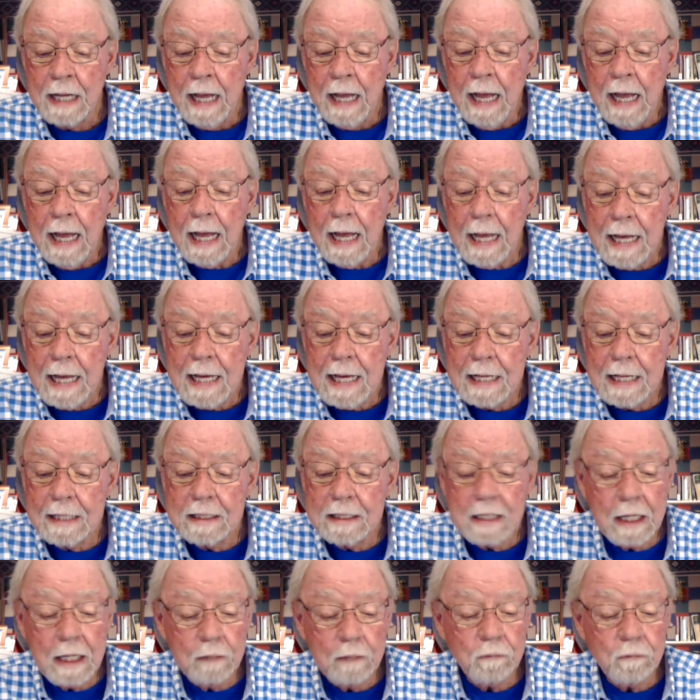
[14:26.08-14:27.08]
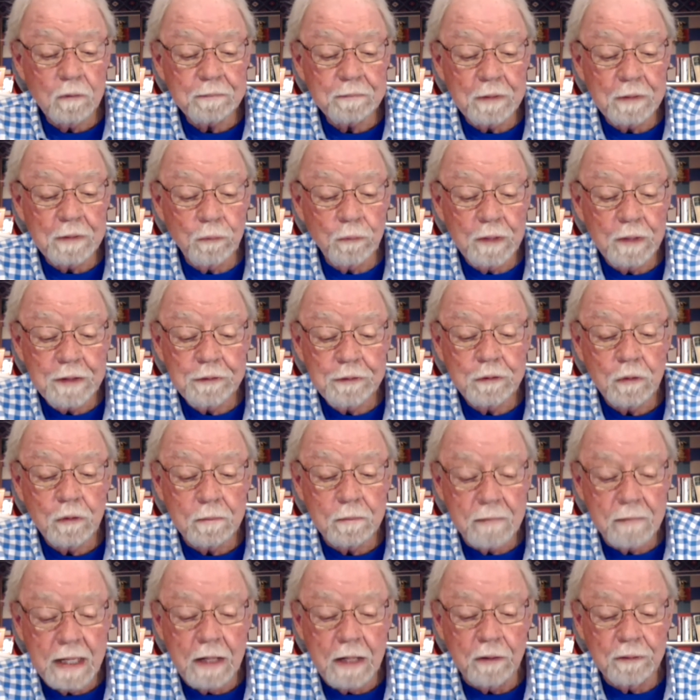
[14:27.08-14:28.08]
And I will be with your
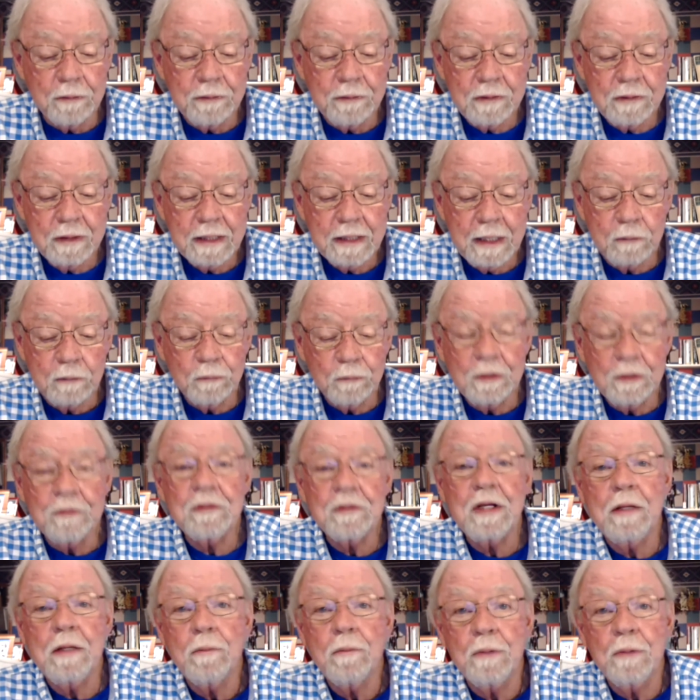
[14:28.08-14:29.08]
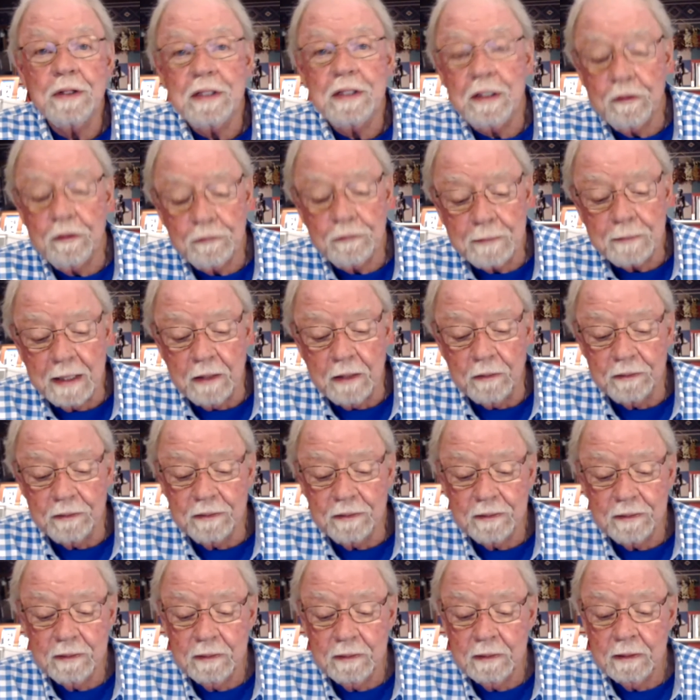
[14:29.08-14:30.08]
mouth and with his mouth,
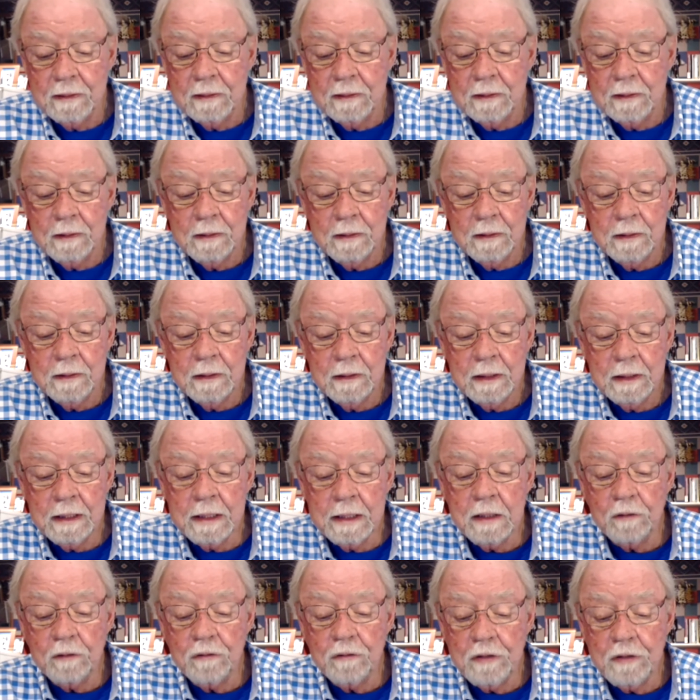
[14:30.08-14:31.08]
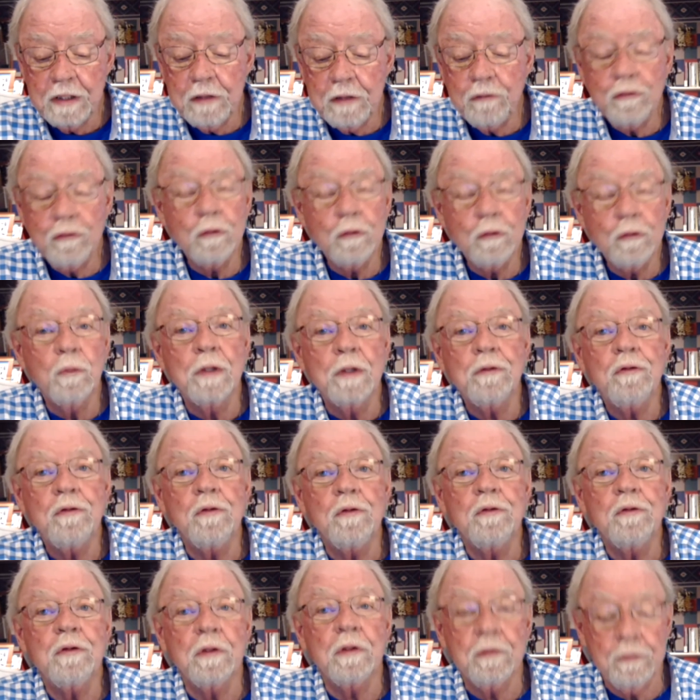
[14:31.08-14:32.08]
and I'll teach you what you
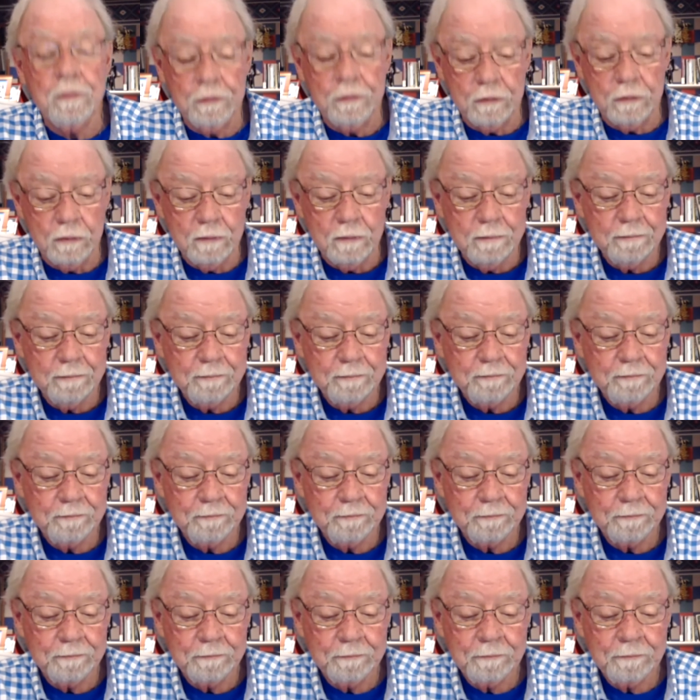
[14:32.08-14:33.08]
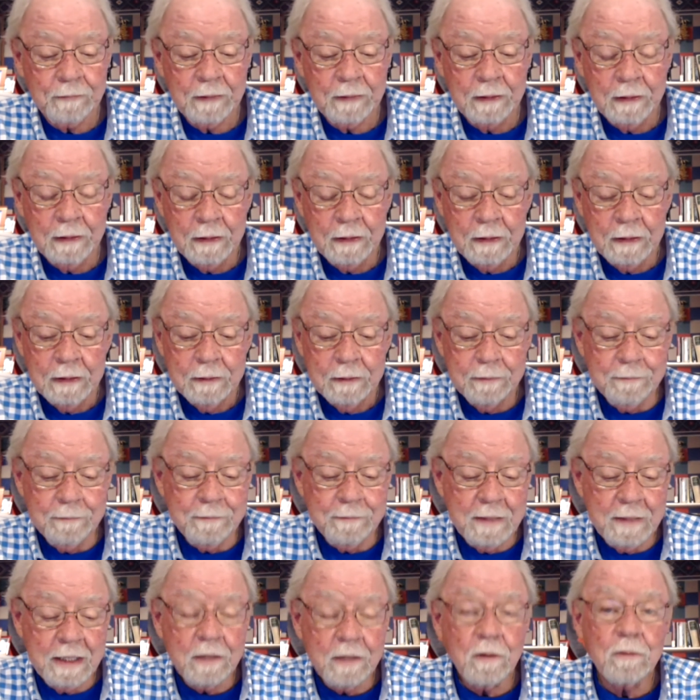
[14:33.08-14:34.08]
shall do.
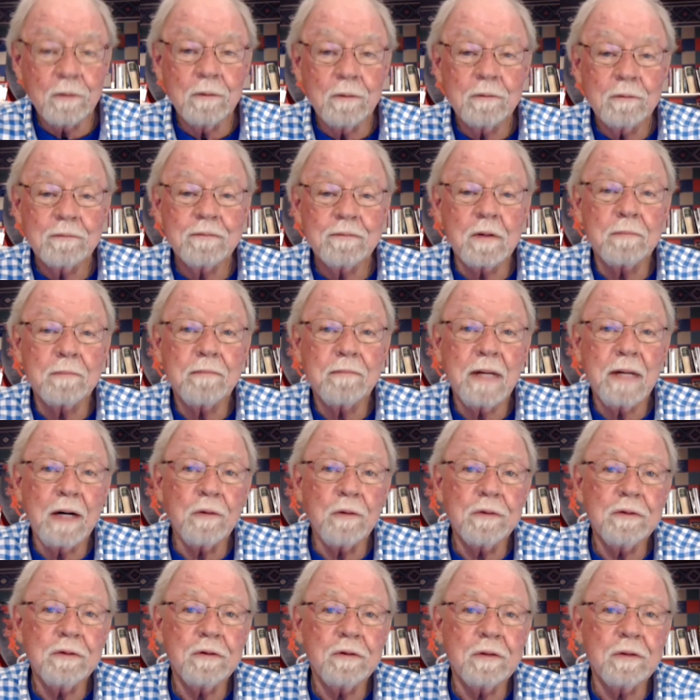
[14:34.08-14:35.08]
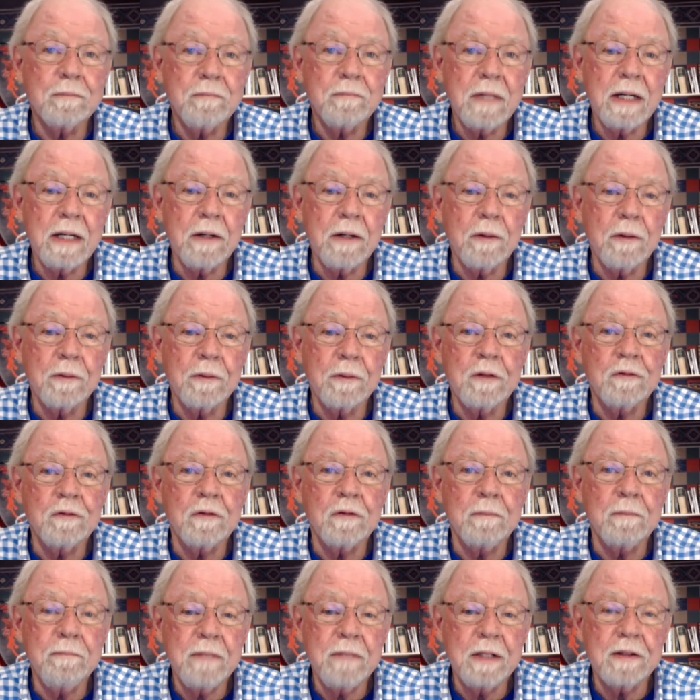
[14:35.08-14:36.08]
Now, from mouth to mouth is a
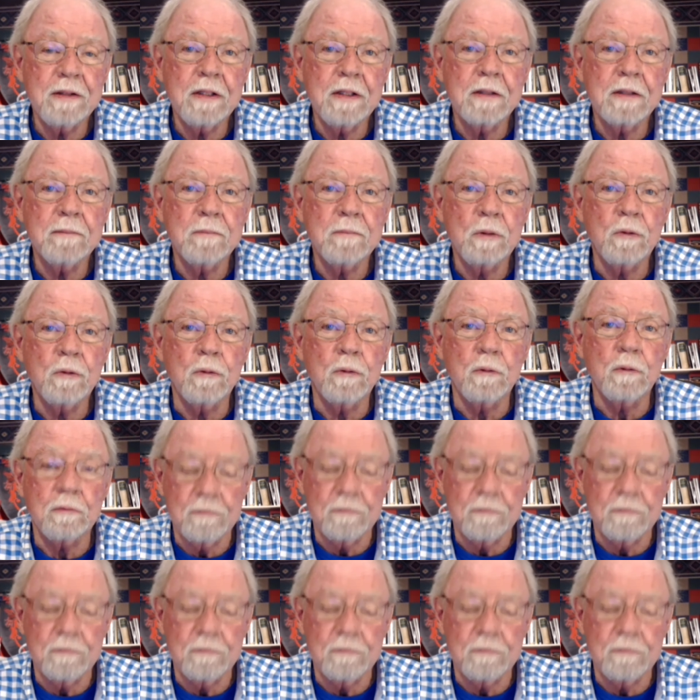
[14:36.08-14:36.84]
mythic move.